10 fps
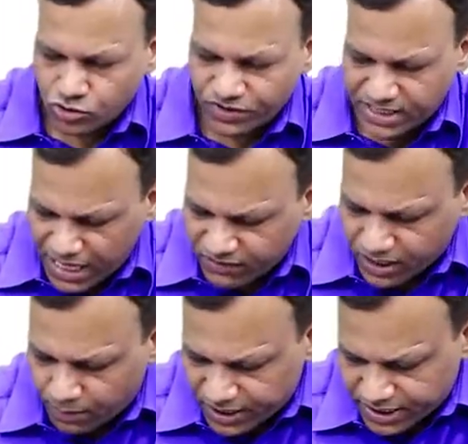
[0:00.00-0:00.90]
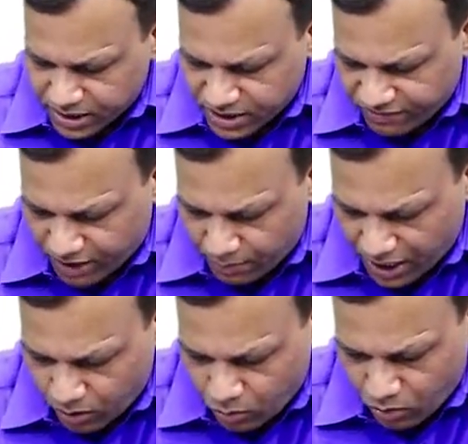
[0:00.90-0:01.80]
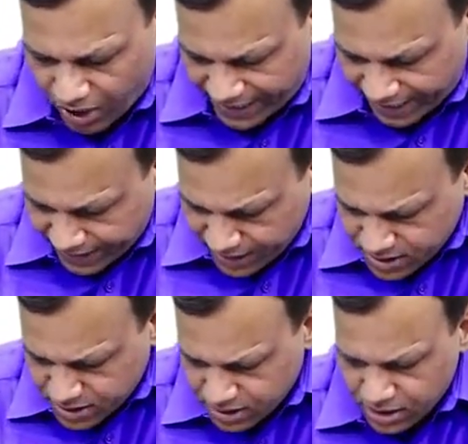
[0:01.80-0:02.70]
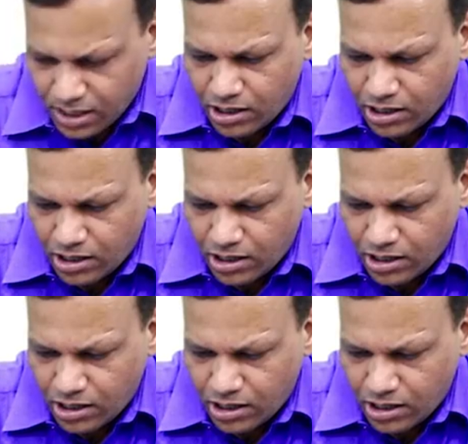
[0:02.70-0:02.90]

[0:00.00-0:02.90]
So with that, we completed the pharmacokinetics.